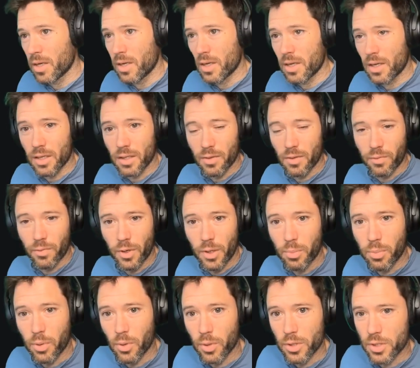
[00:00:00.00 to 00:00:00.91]
in the
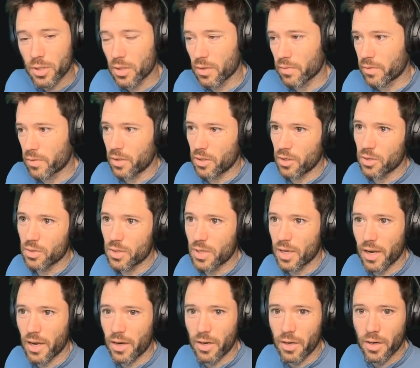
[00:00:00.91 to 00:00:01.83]
free portion of their
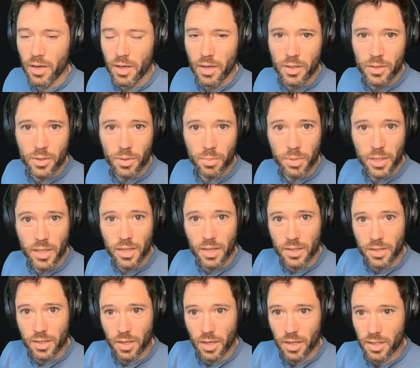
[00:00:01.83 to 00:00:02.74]
newsletter to be
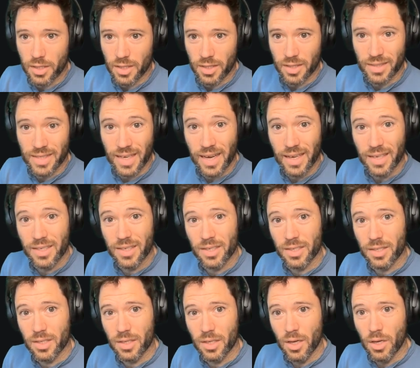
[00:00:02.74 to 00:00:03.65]
a site in
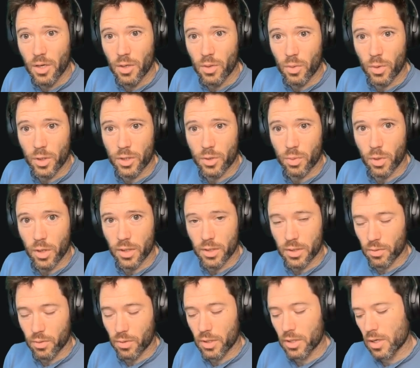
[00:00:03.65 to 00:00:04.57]
Texas, which
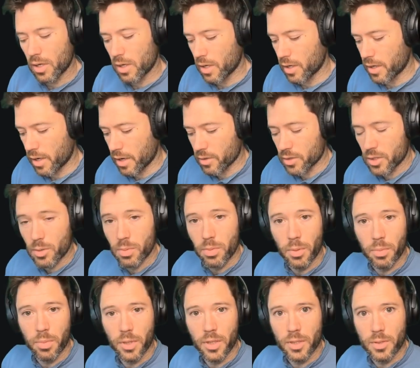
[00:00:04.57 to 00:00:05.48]
was originally announced to
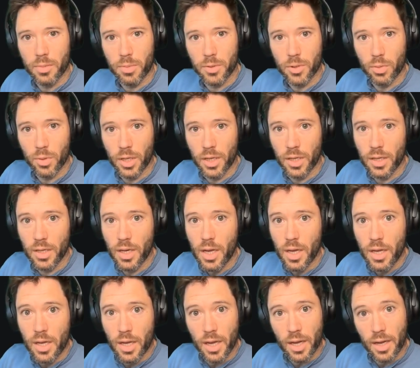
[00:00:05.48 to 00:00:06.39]
be built between
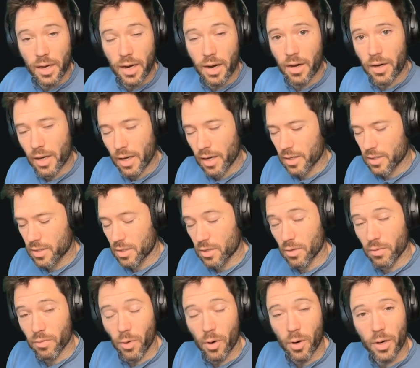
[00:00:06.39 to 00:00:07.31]
Larry
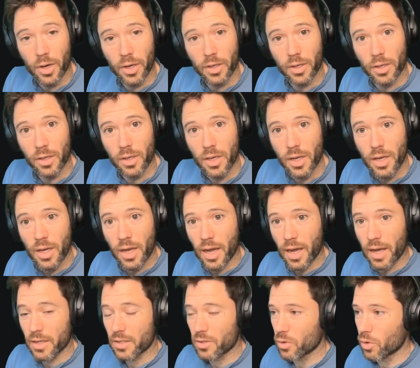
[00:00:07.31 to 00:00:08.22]
Ellison of Oracle
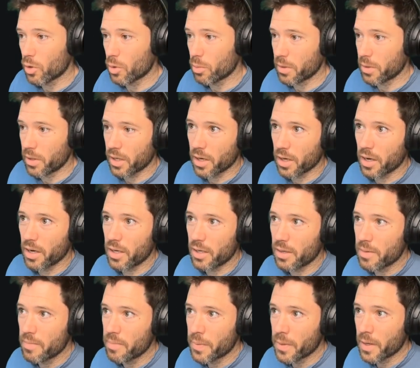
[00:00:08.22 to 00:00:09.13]
and
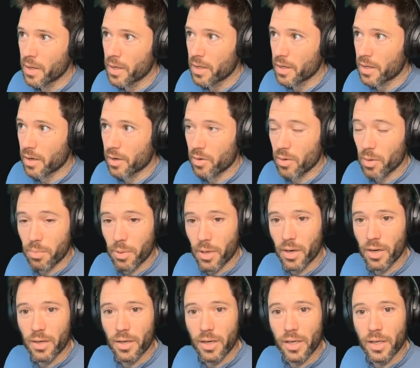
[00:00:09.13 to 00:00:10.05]
OpenAI. Now,
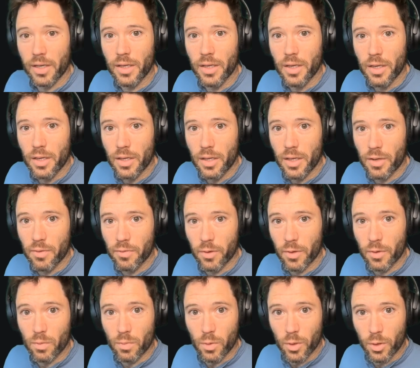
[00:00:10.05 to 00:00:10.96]
apparently,
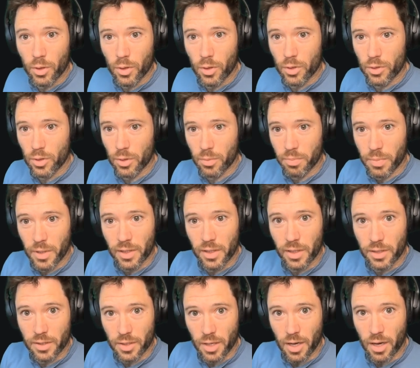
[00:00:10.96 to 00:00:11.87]
even $100 billion